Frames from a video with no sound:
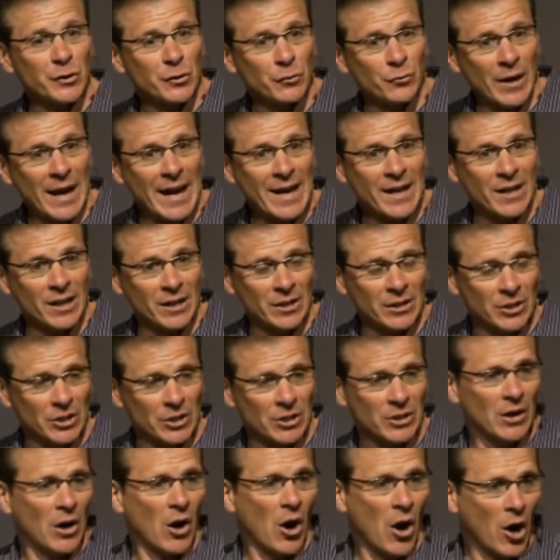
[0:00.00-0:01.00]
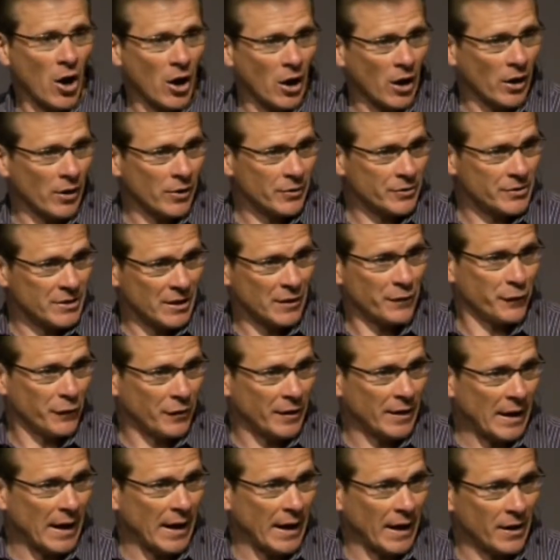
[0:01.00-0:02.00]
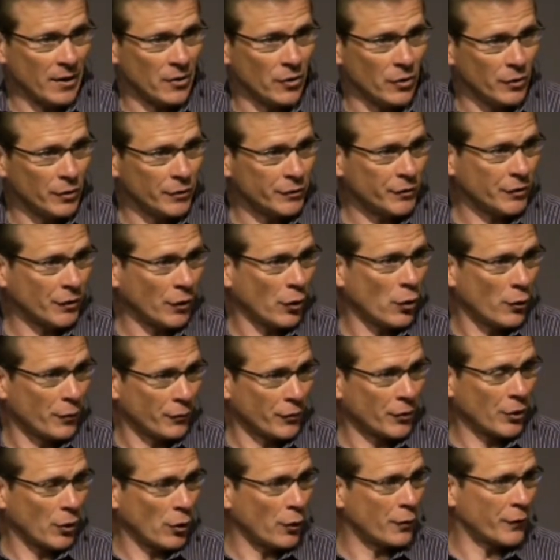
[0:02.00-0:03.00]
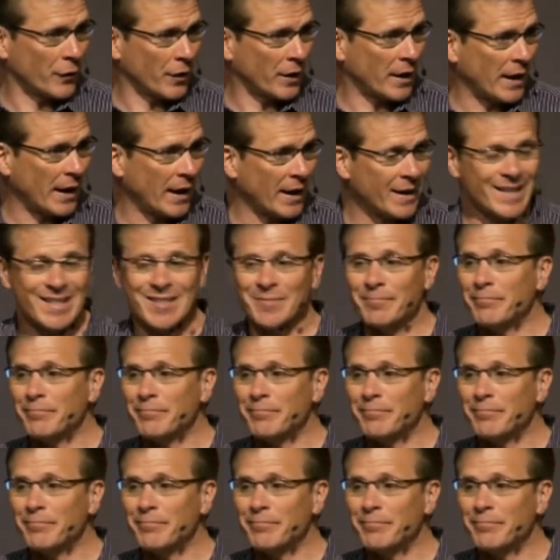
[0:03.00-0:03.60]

the regular, our different angles over and over again, is